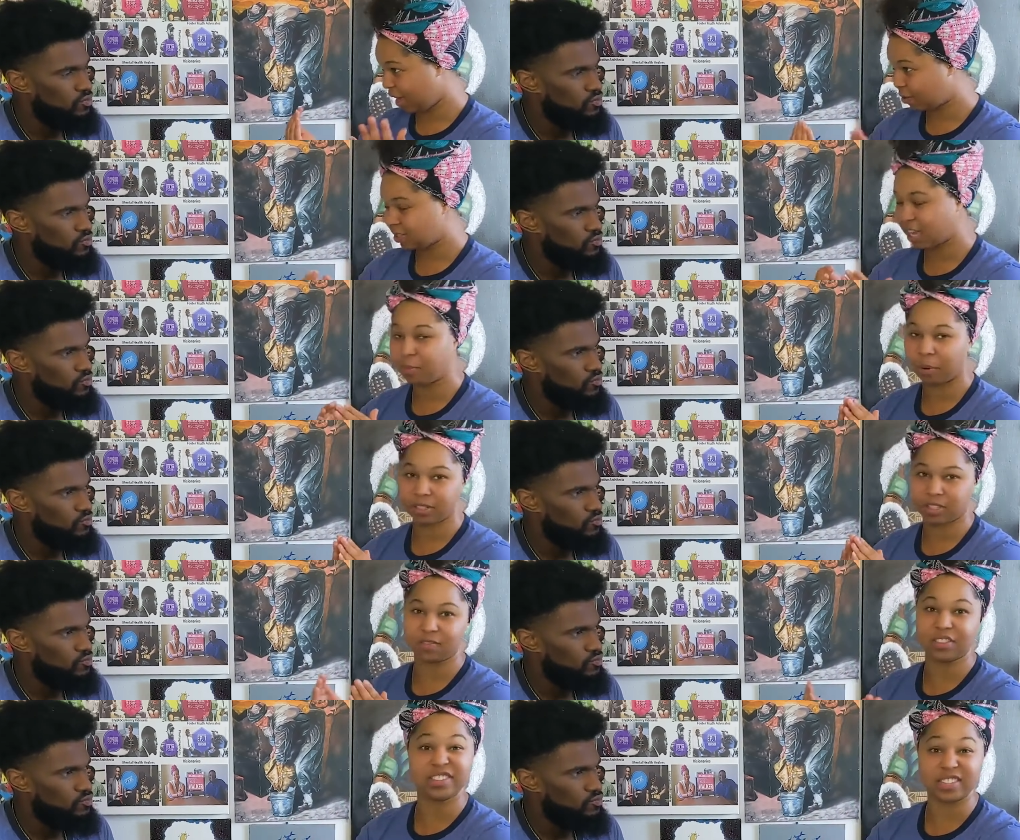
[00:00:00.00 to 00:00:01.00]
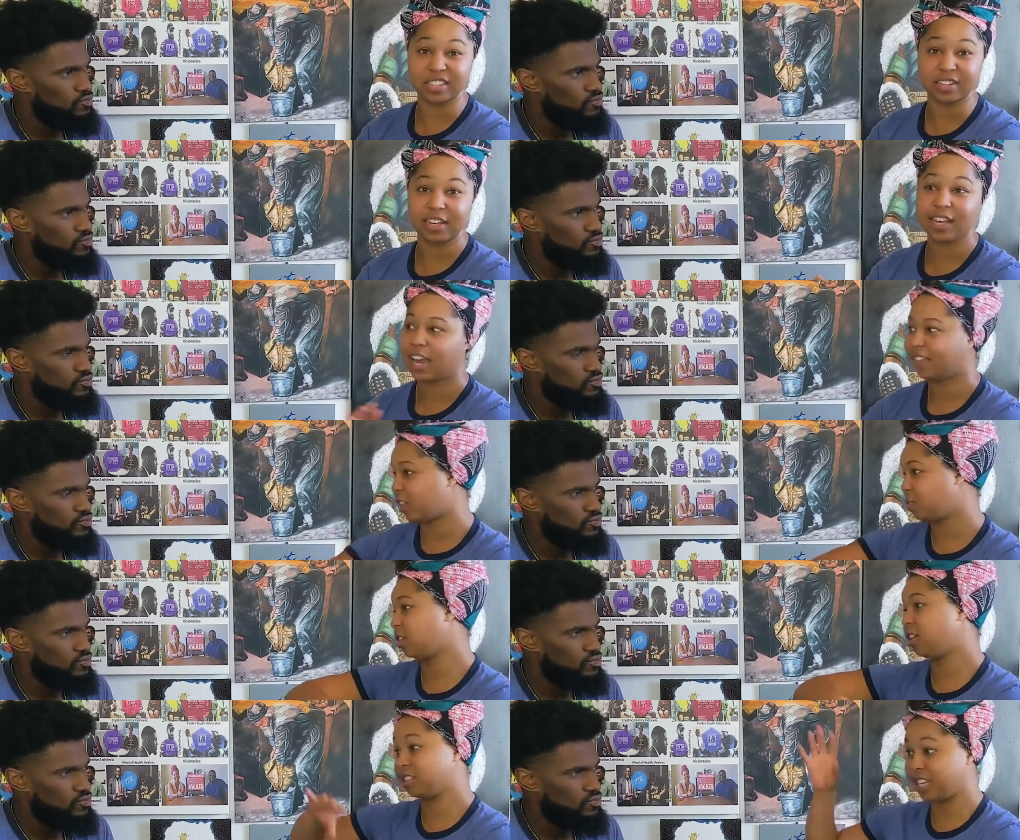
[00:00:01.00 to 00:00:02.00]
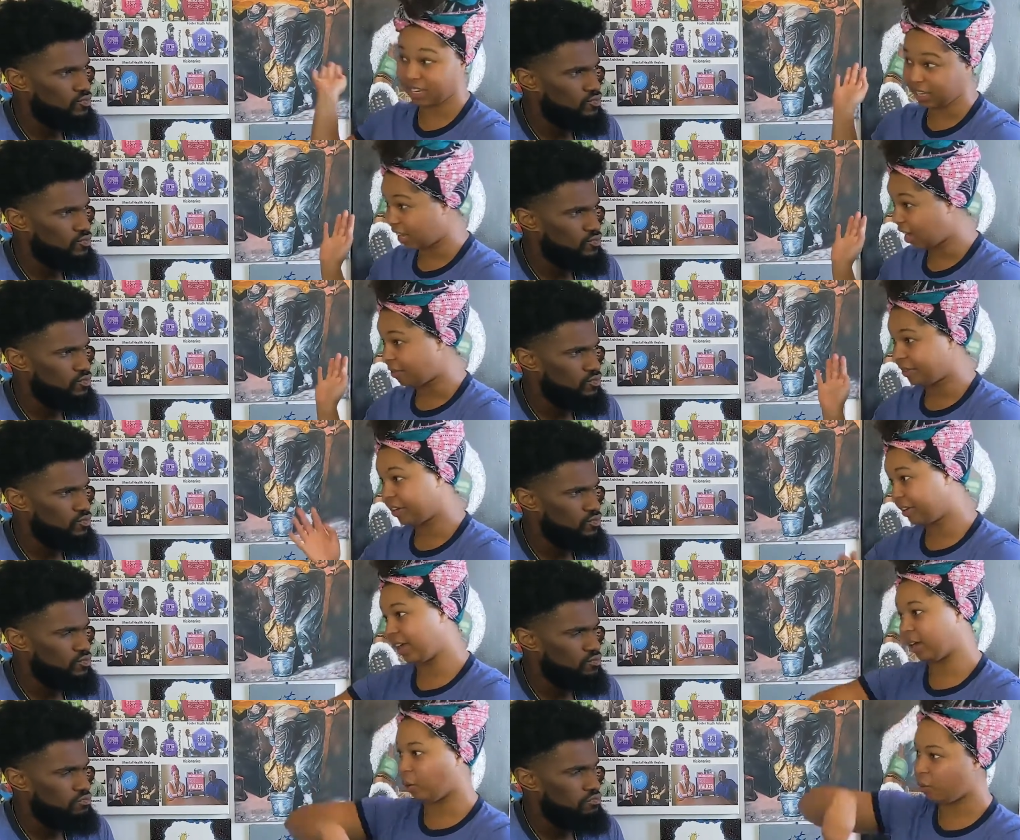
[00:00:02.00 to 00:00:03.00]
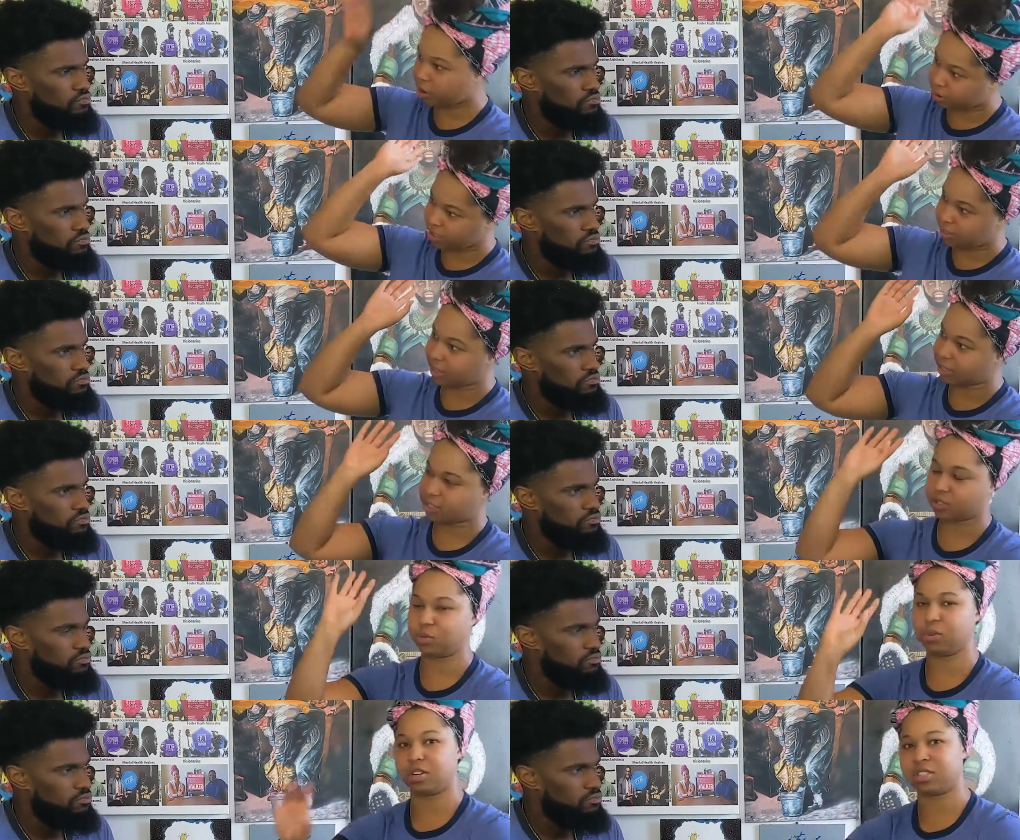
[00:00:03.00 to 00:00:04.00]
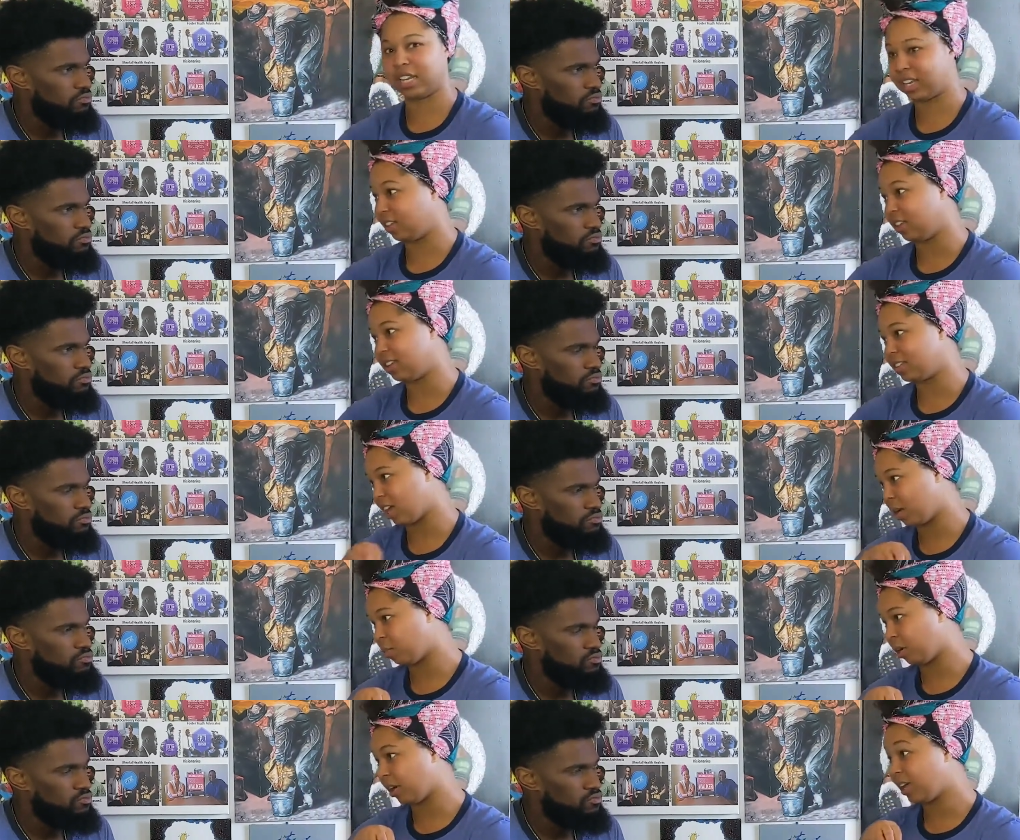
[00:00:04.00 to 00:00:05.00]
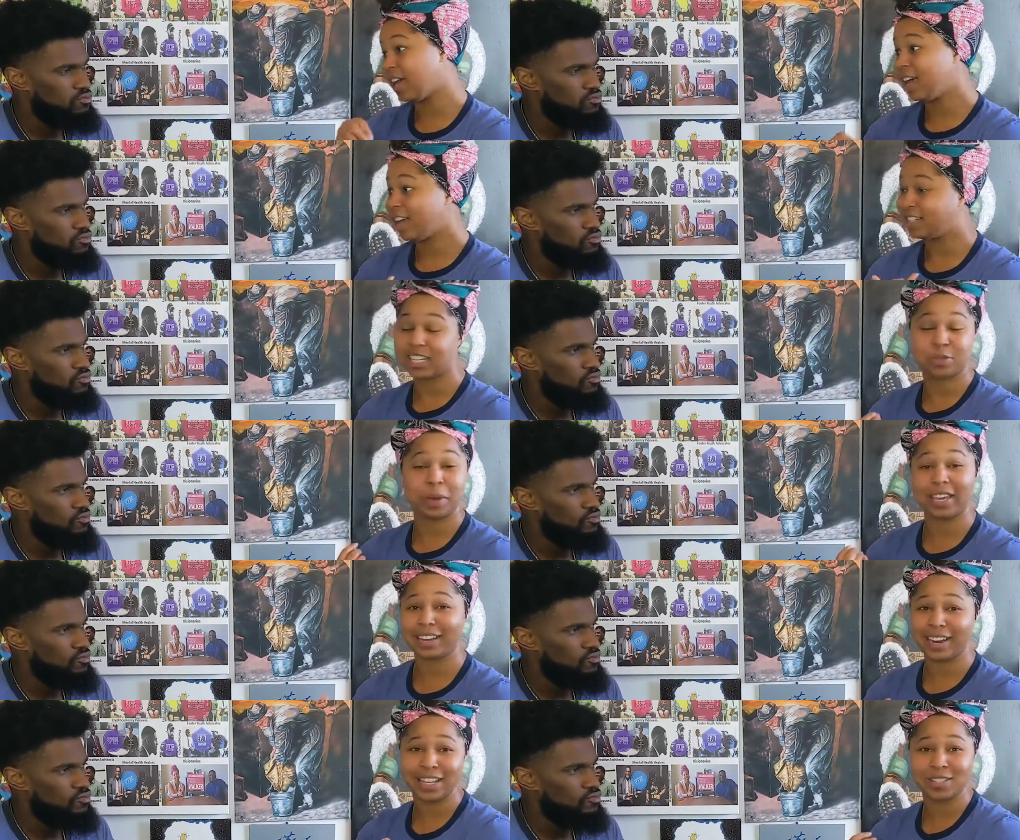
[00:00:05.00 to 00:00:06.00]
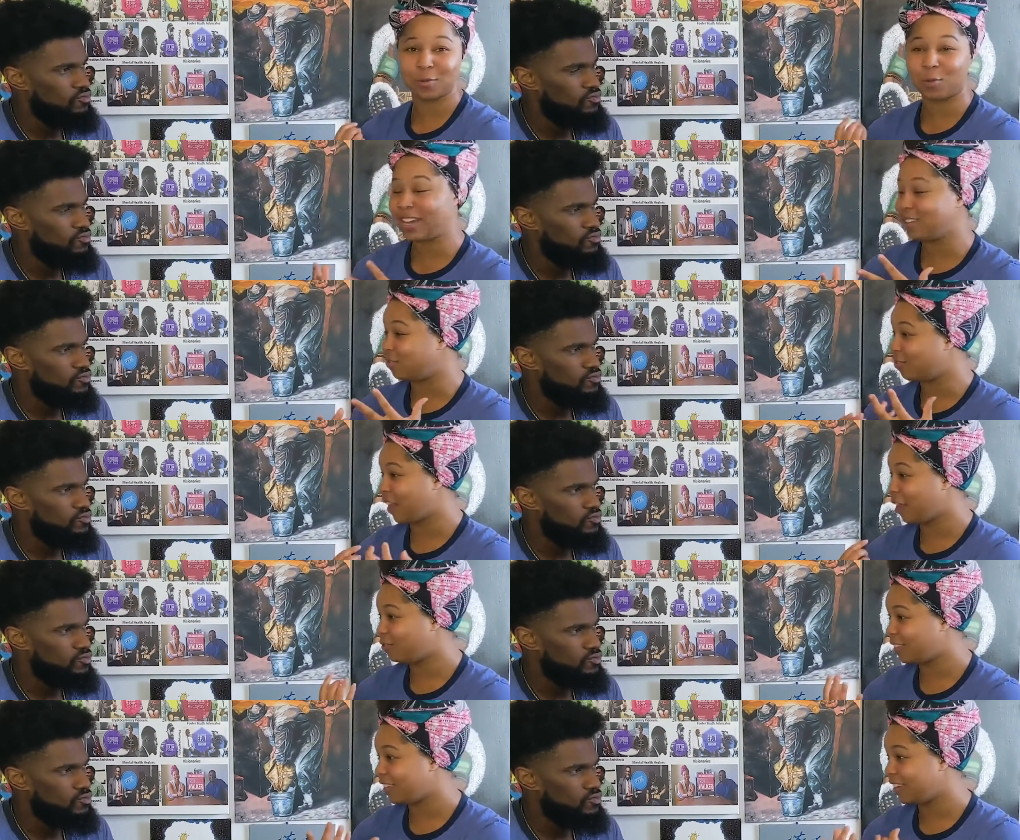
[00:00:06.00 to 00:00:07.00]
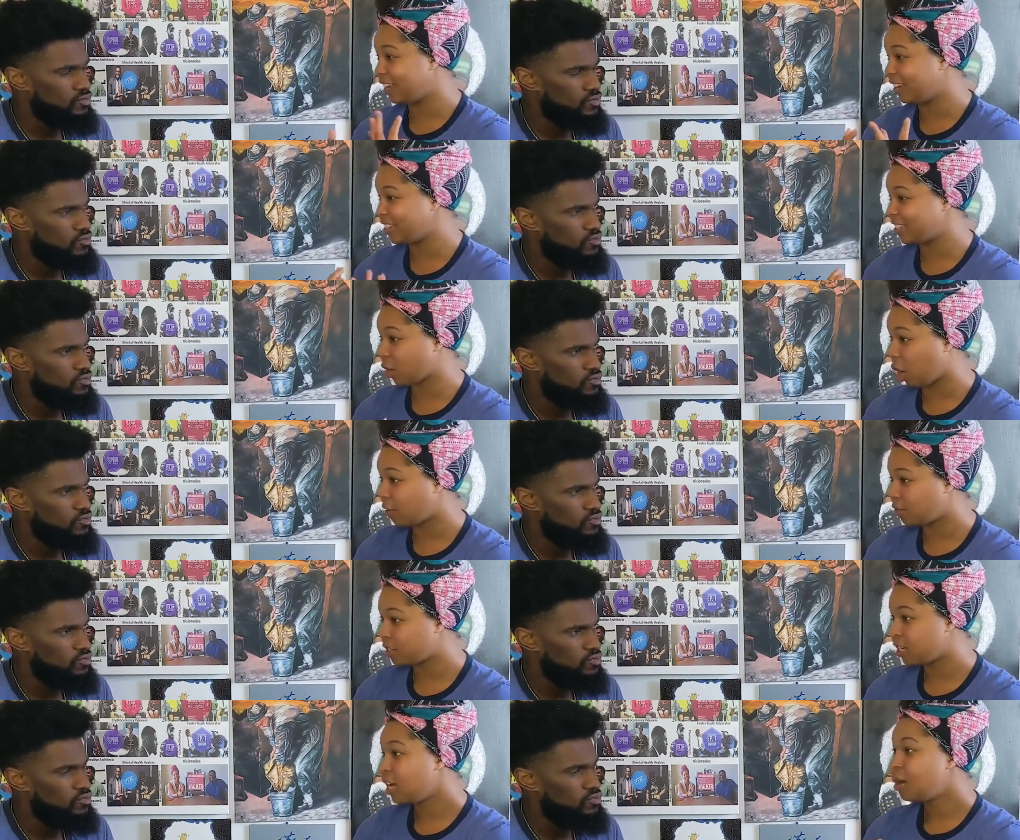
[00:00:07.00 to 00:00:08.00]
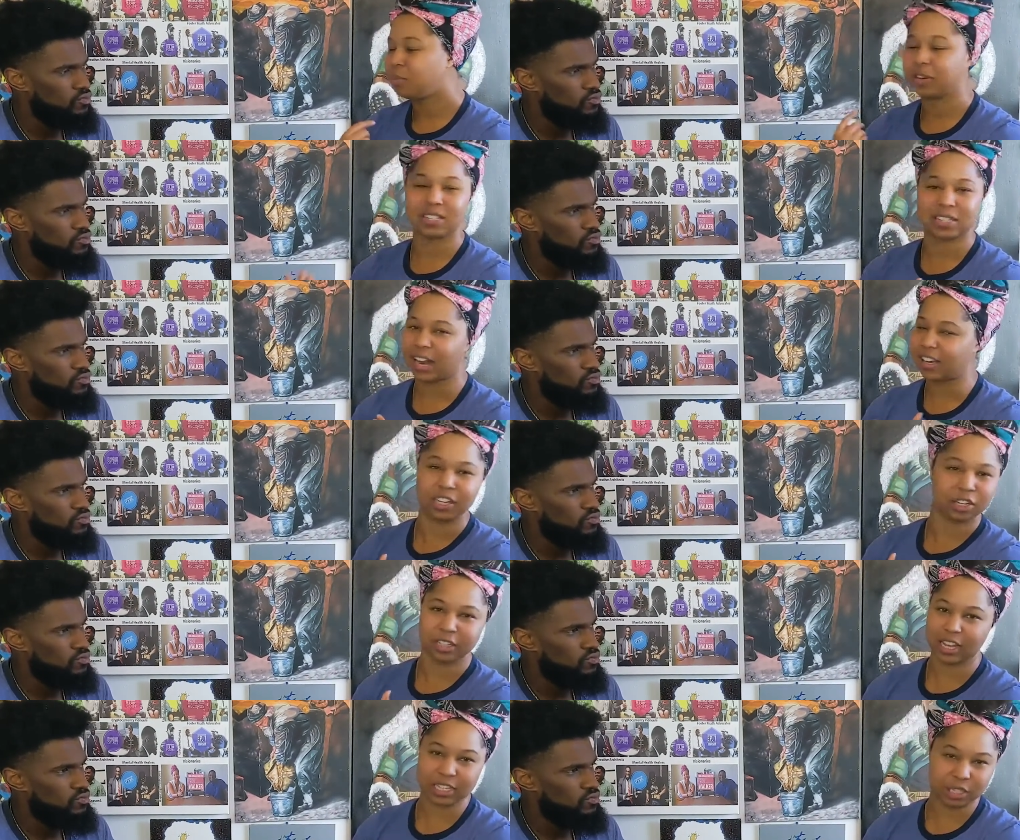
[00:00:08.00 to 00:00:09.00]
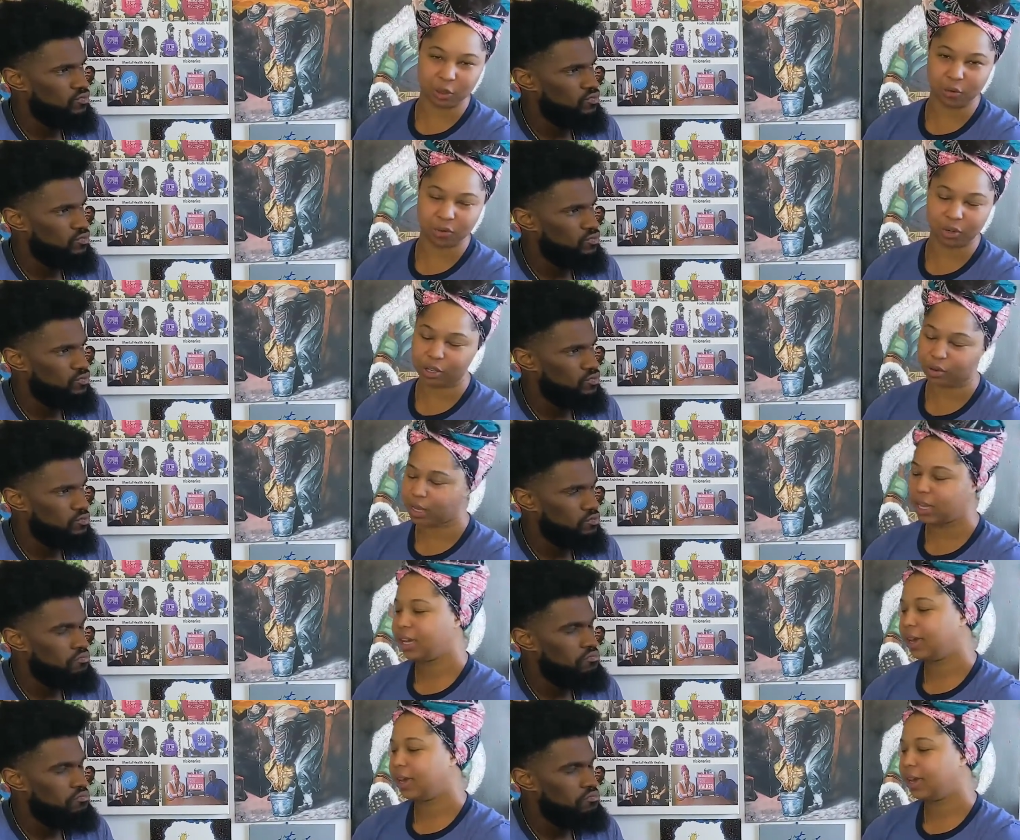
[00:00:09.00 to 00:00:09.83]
Speaker 1: of the seed, and that's what they're taking out. They're like, we don't need this. We're just taking the inside part. Mm. It doesn't make it nice, white and fluffy and soft, but it's not nearly as good for you.